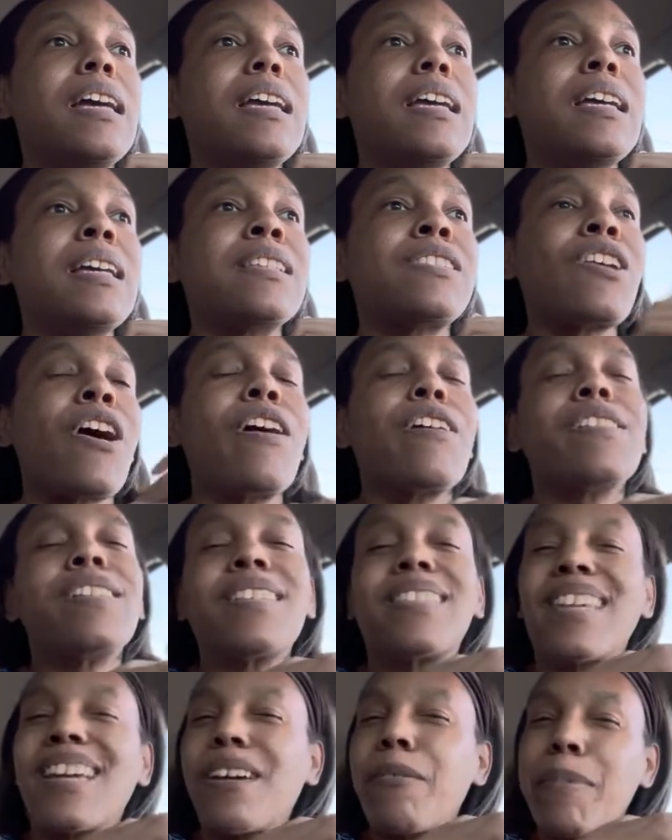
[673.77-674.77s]
it's hard
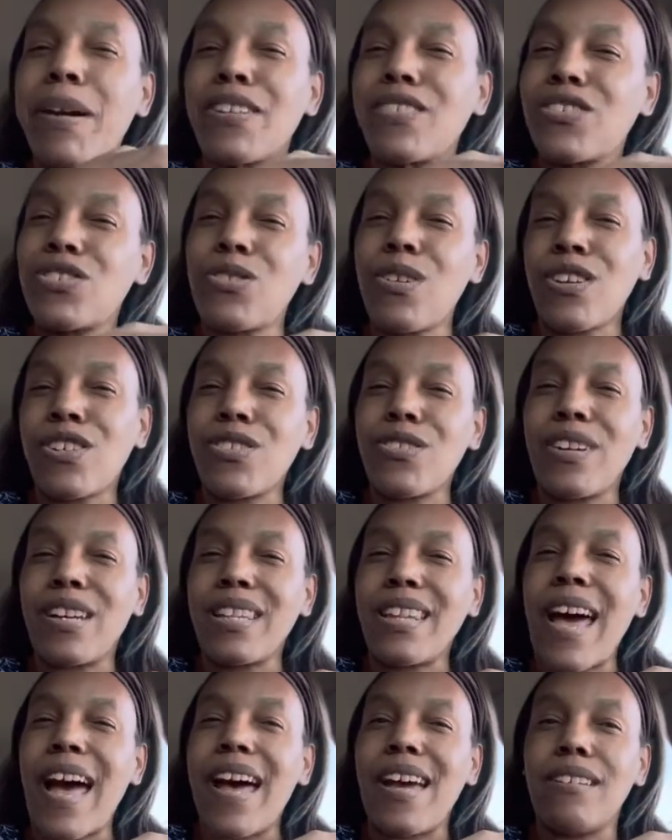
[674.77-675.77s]
to think about
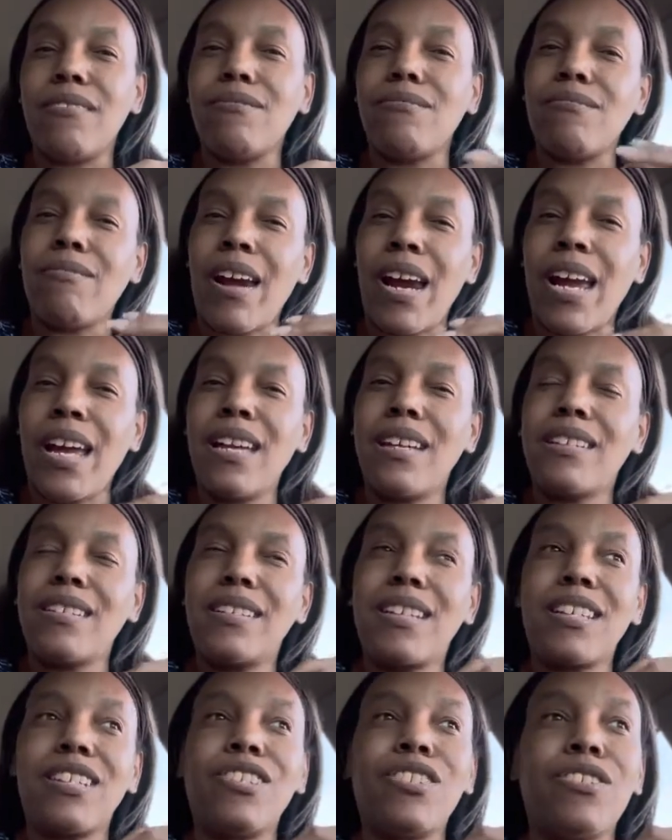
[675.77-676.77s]
structuring that, right?
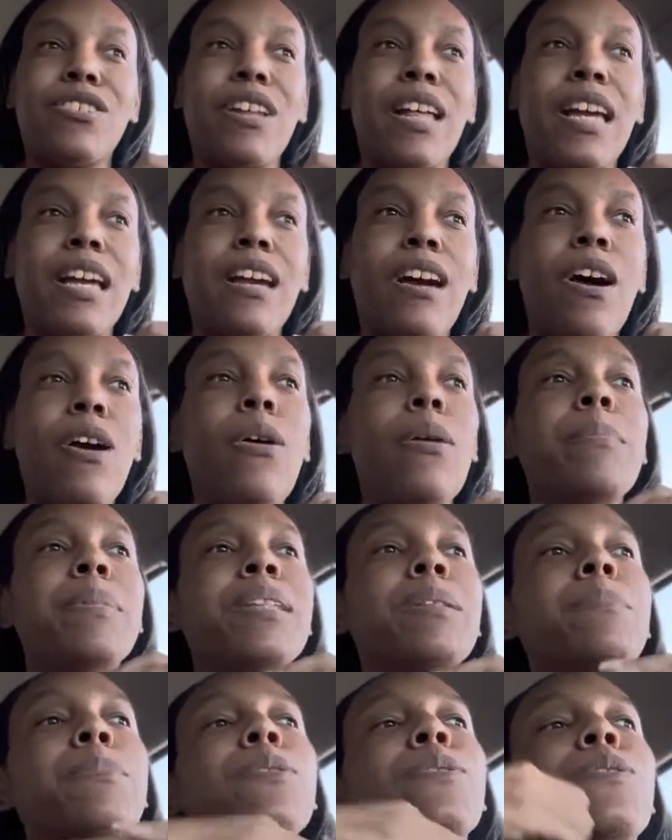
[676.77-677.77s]
Cause you're like, oh, I'm
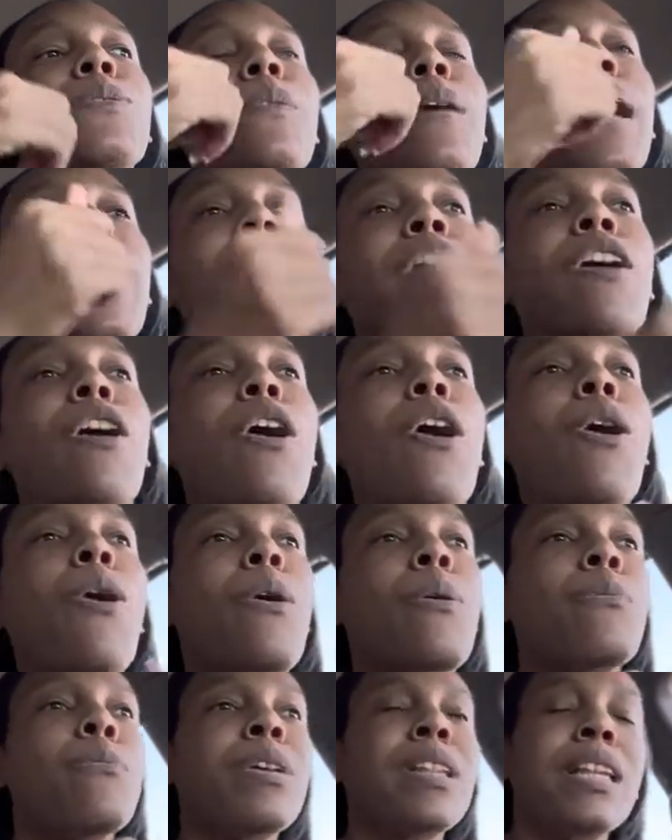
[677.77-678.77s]
in the mood to write, or, oh,
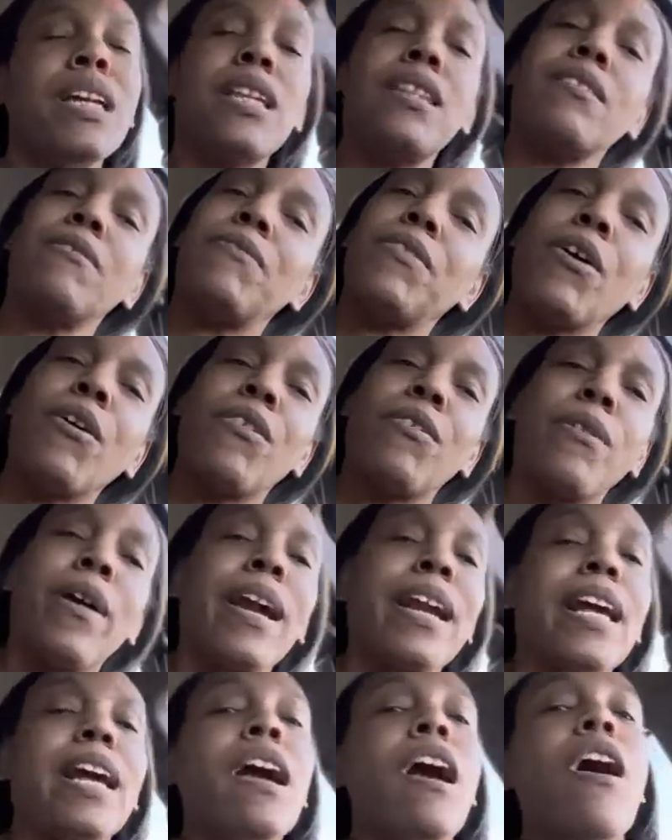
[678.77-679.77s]
I'm really in the flow of
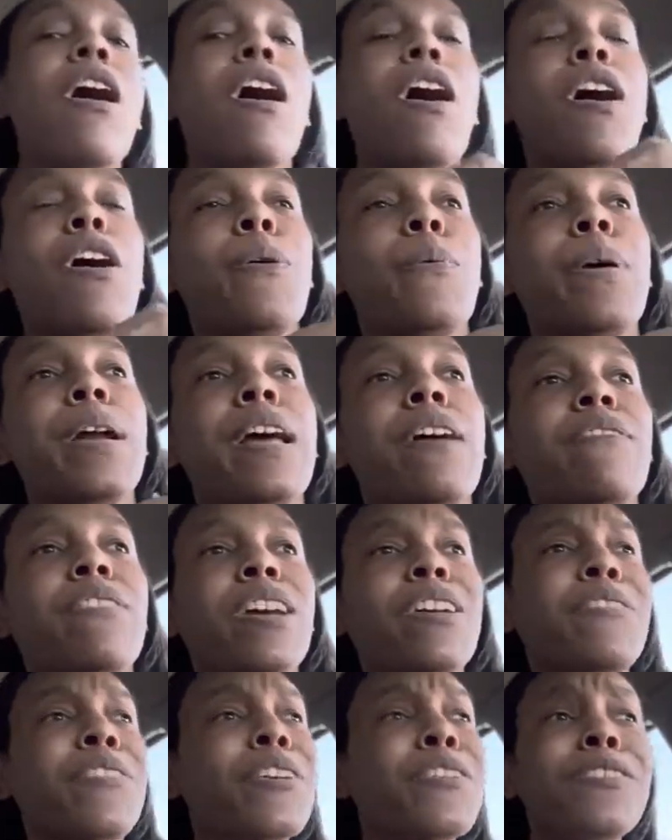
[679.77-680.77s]
writing or whatever.
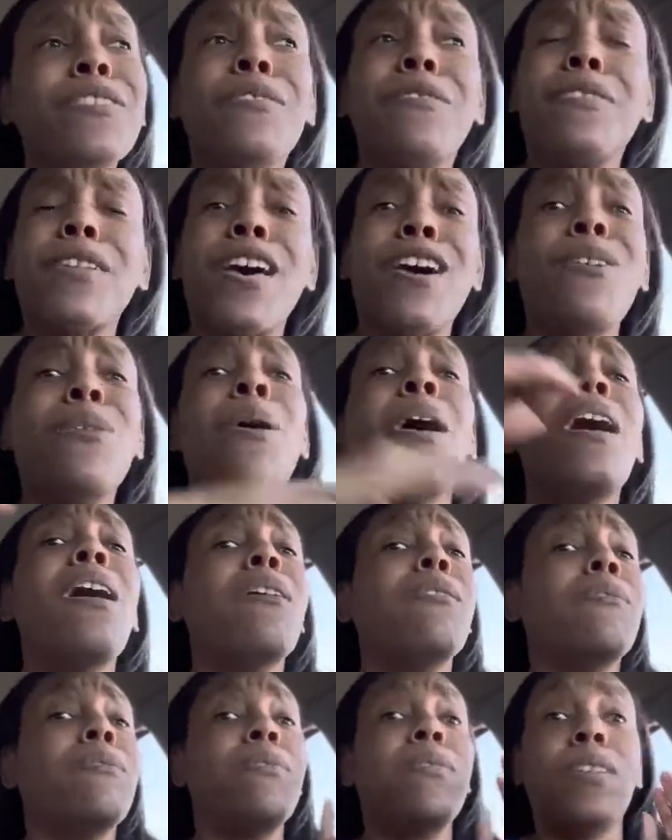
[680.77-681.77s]
If you're in the flow,
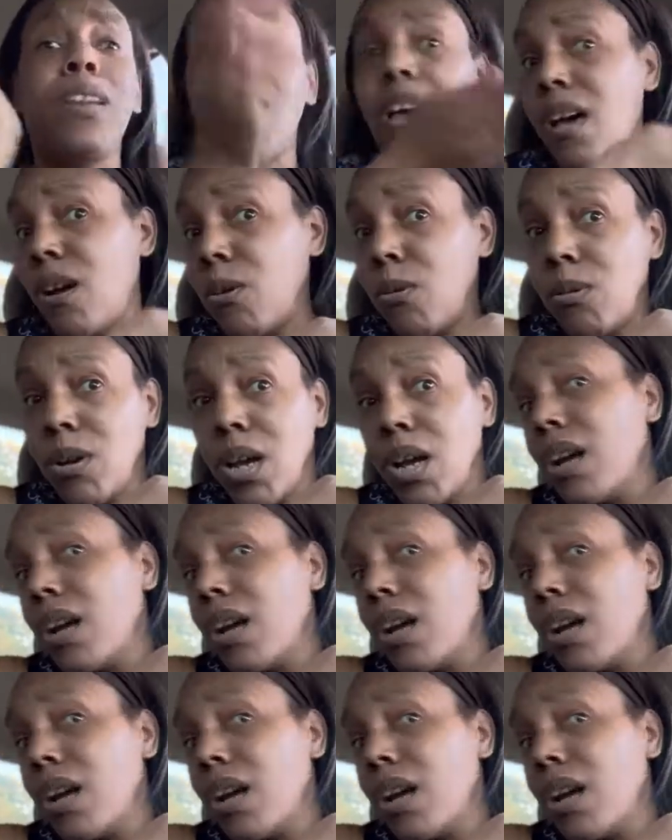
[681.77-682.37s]
flow,